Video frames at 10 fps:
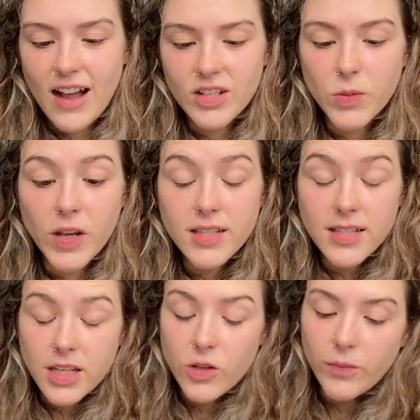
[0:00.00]
"She must
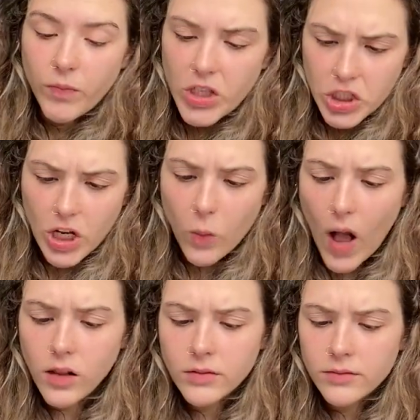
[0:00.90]
see you. Is she
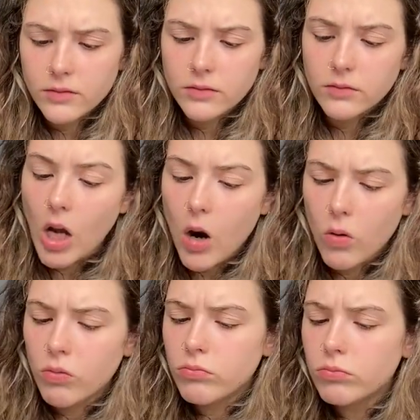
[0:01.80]
unwell?"
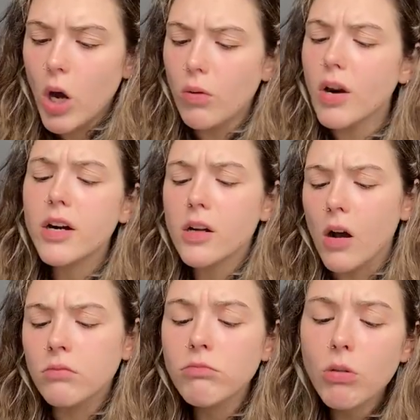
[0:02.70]
No, not at
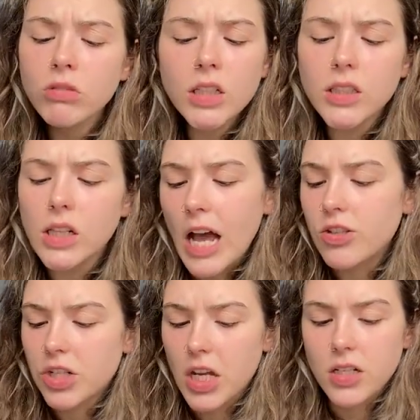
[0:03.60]
all. Only a little
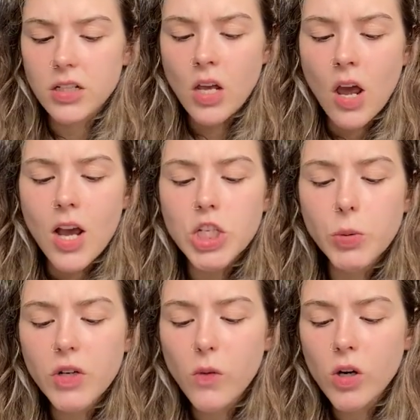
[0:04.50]
agitated. She
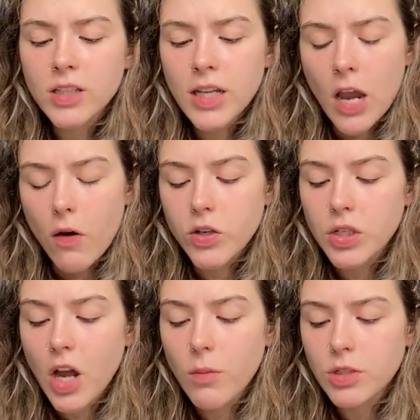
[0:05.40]
would have ordered the carriage and
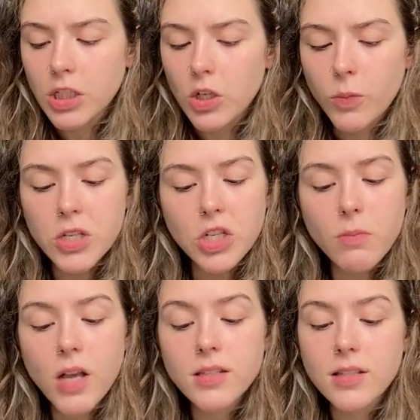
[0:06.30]
come to you, but she
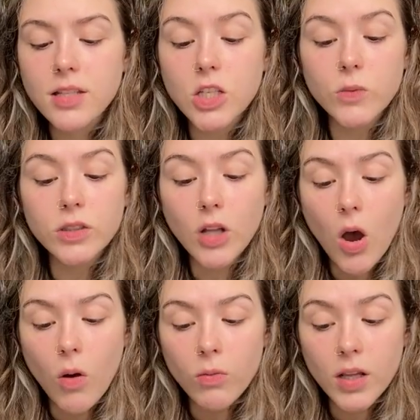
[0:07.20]
must see you
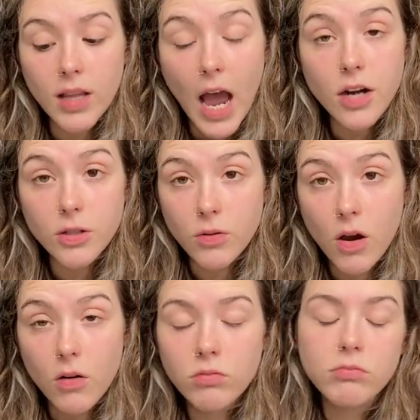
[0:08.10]
alone, and that, you
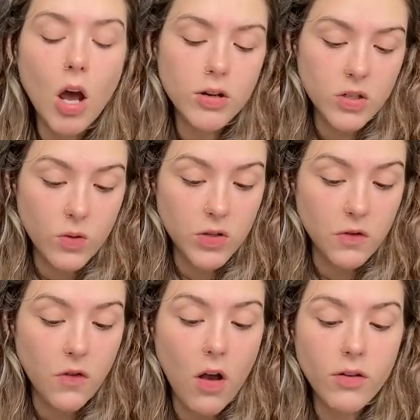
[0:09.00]
know," nodding towards her
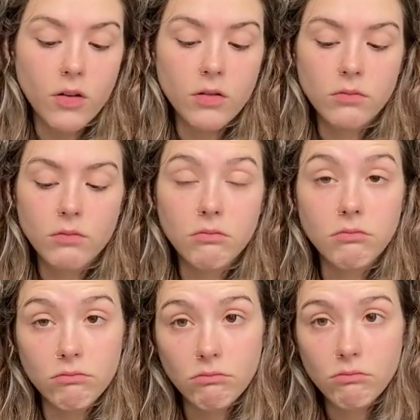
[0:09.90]
father.
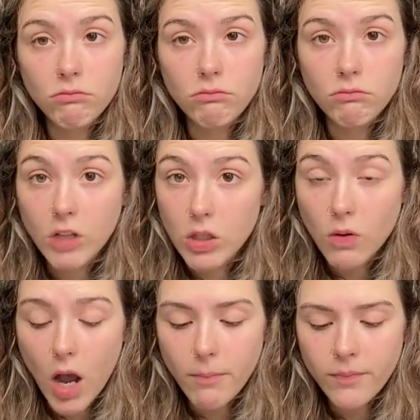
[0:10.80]
"Can you
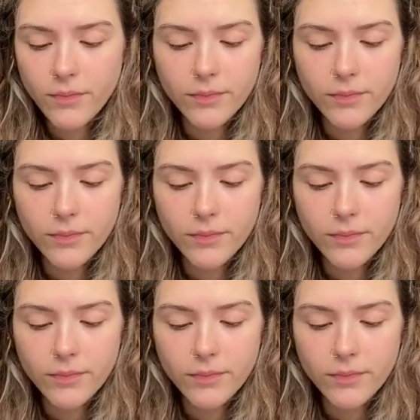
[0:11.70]
come?"